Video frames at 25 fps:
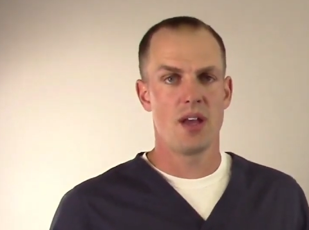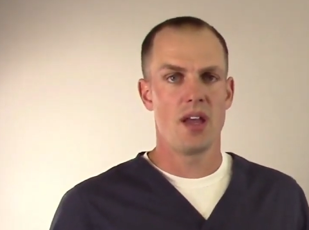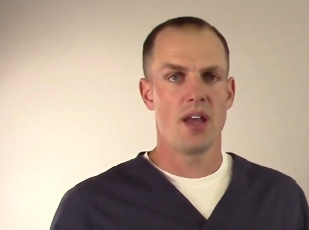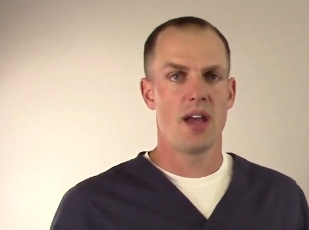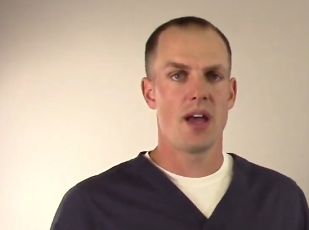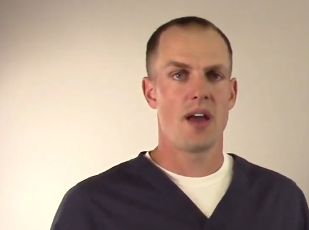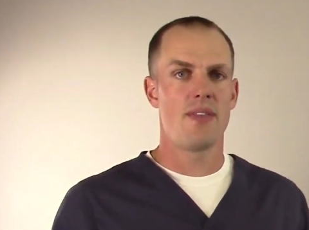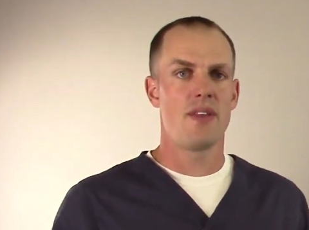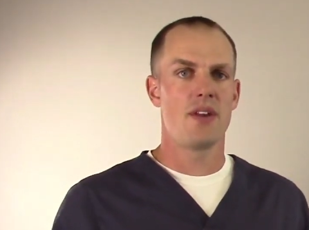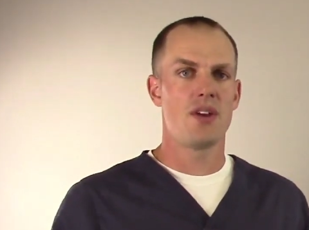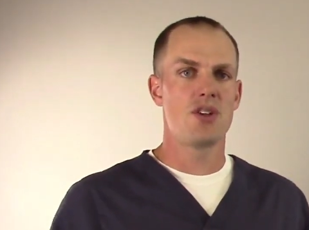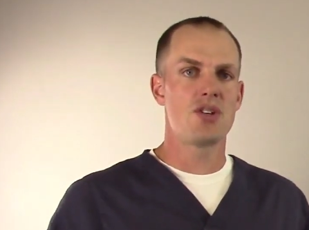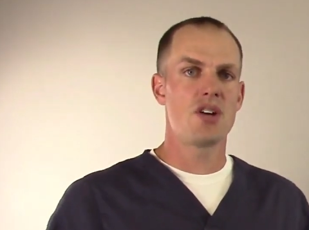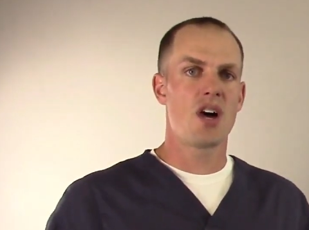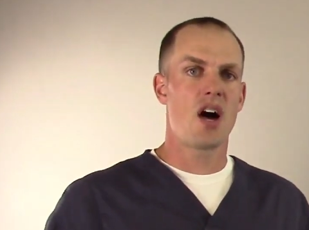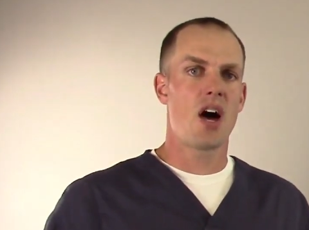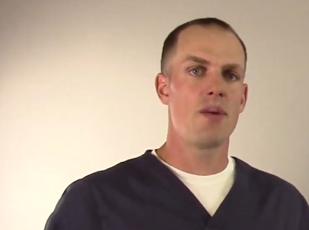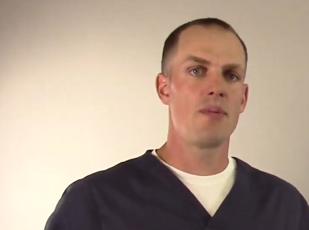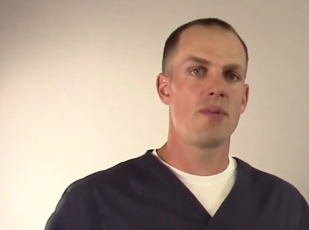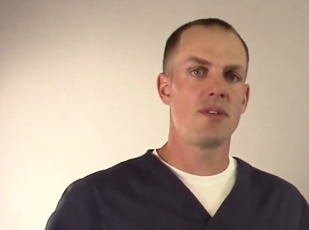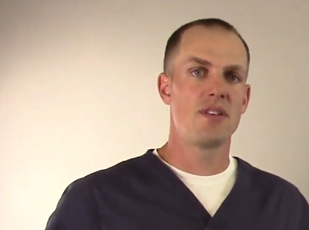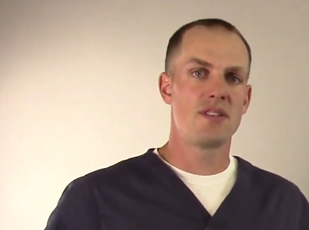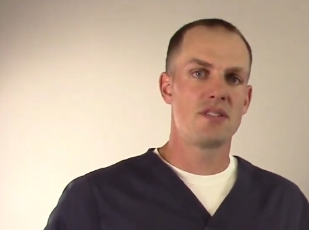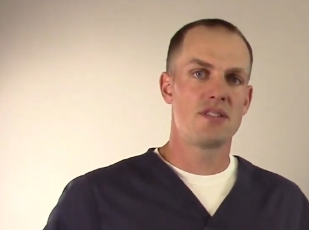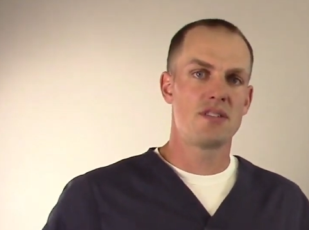And the job
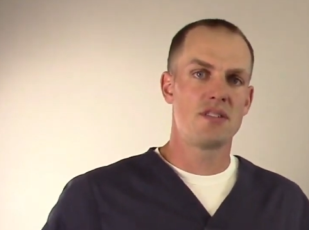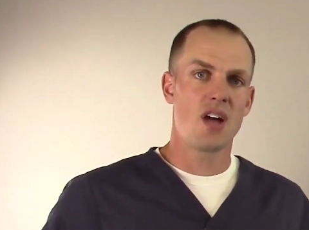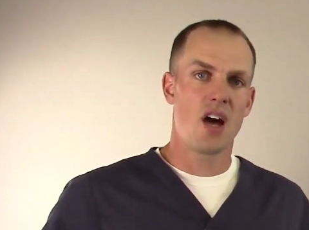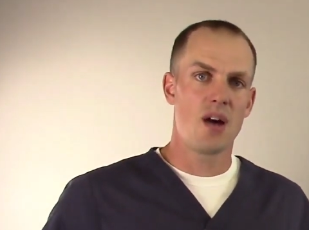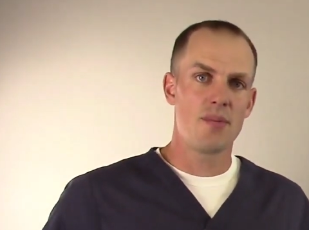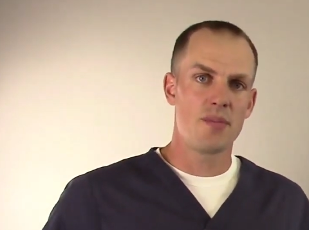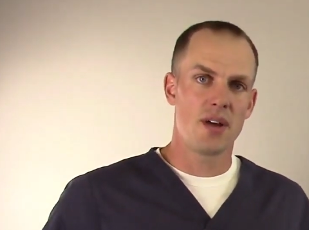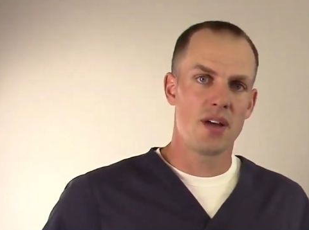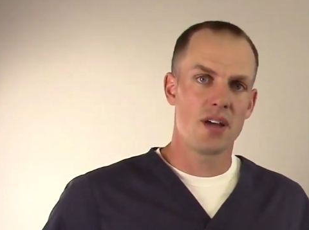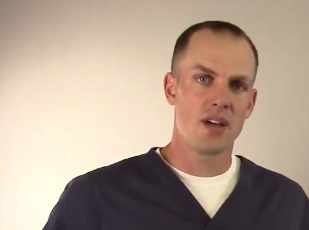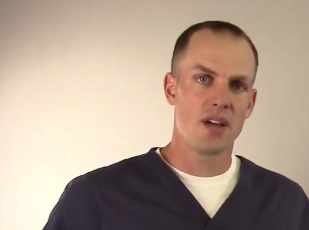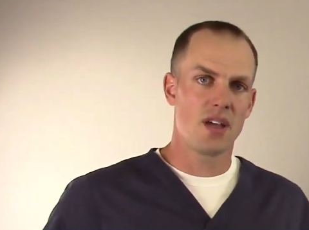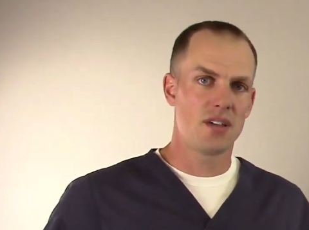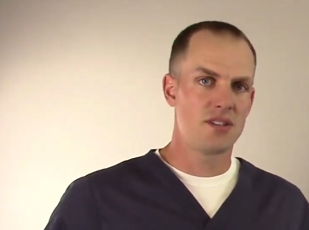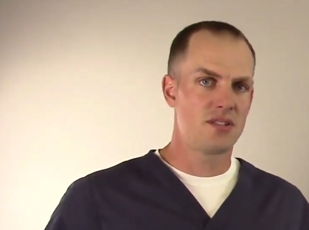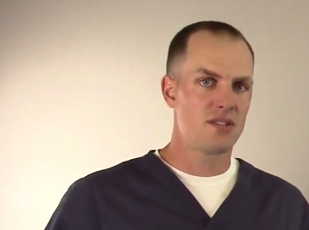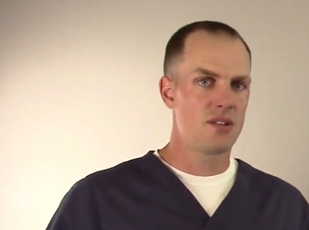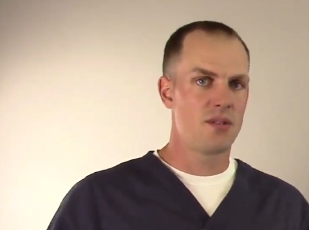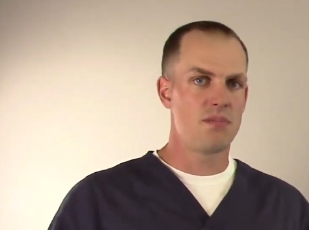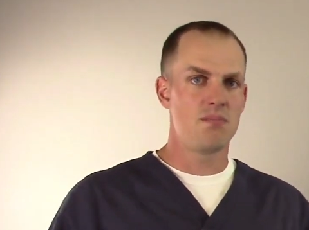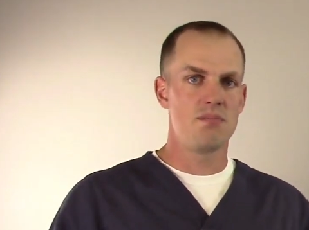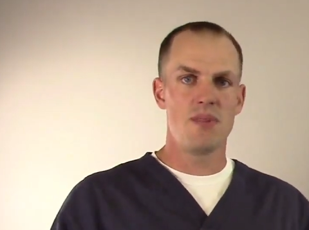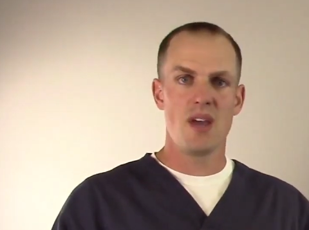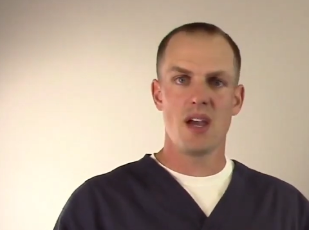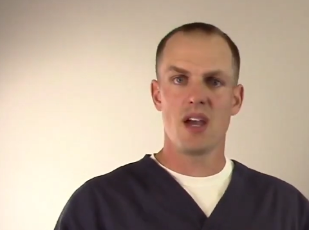of the stomach is to
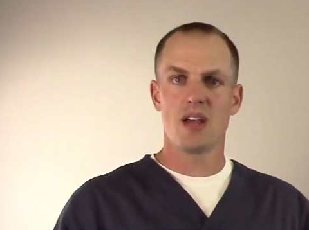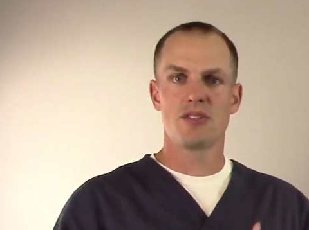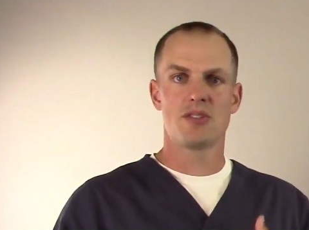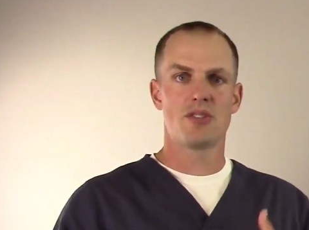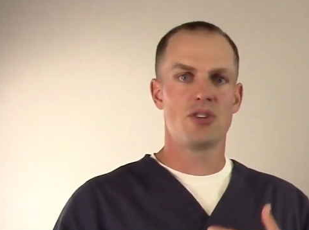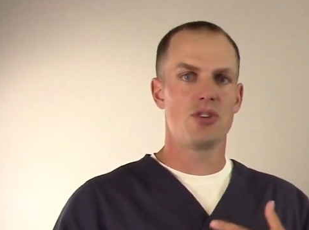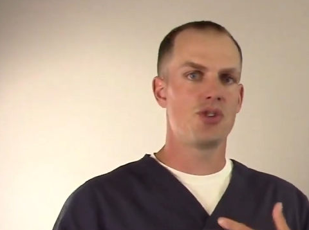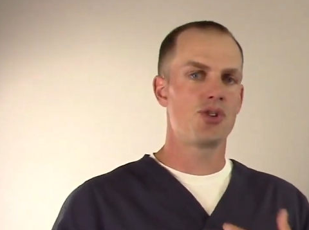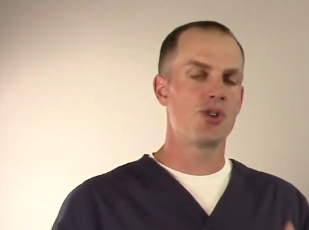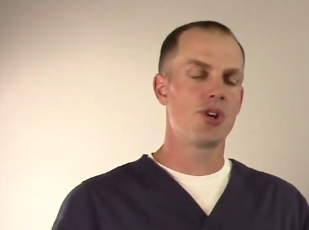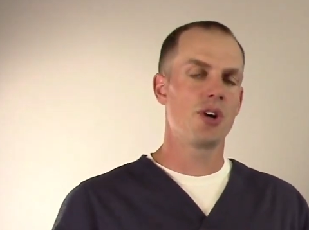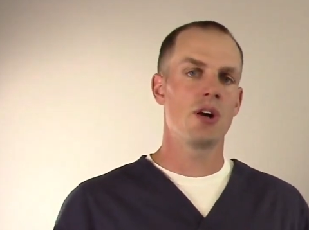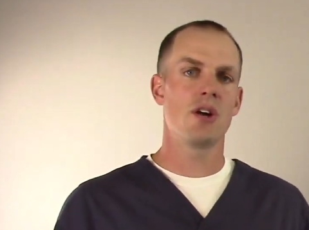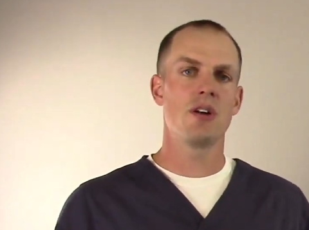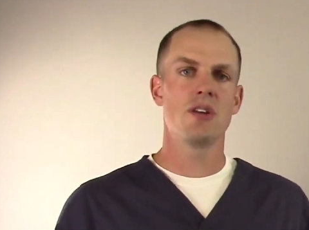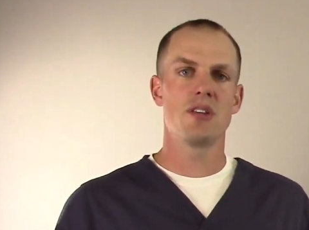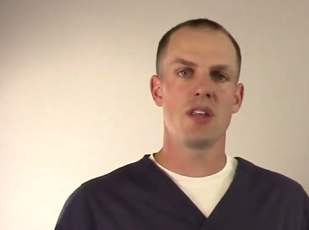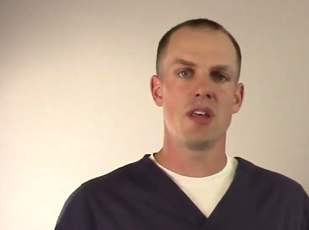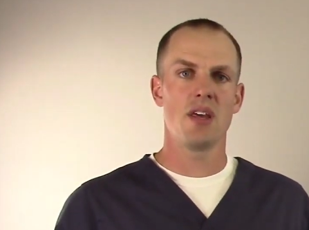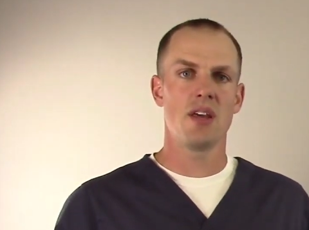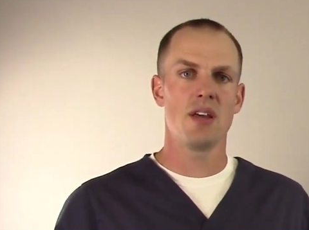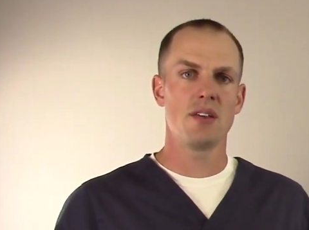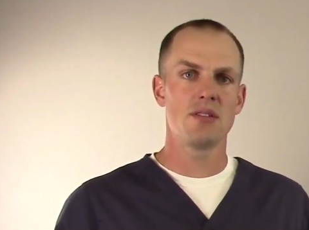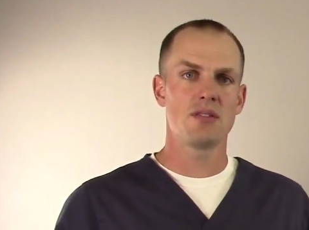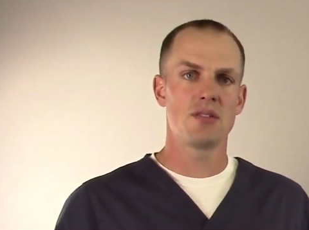mix and churn
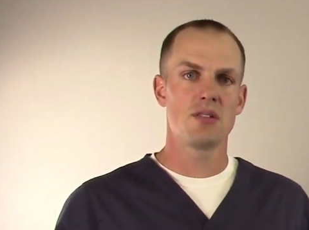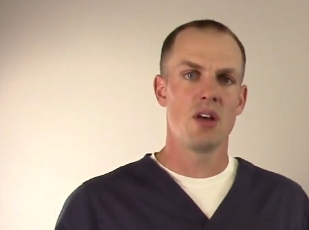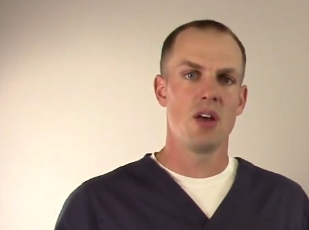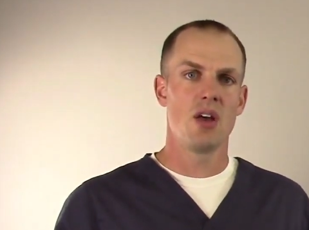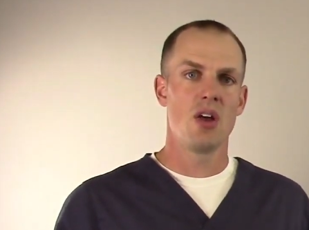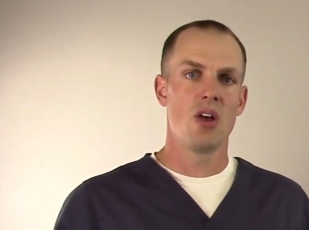things,